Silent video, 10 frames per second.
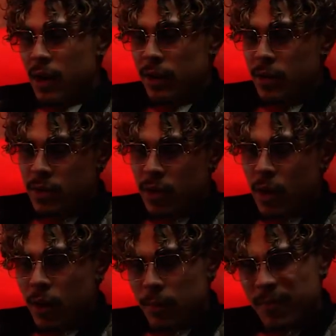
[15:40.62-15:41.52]
new
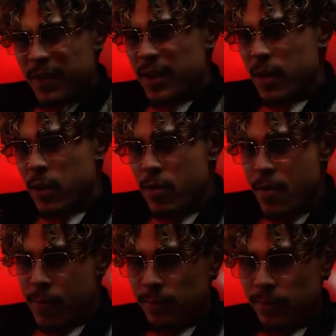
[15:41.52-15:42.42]
song, video.
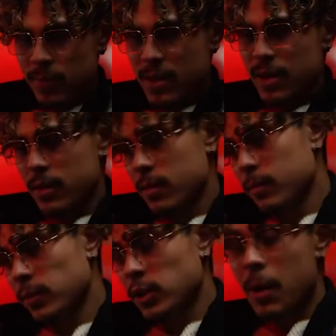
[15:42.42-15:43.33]
Trying to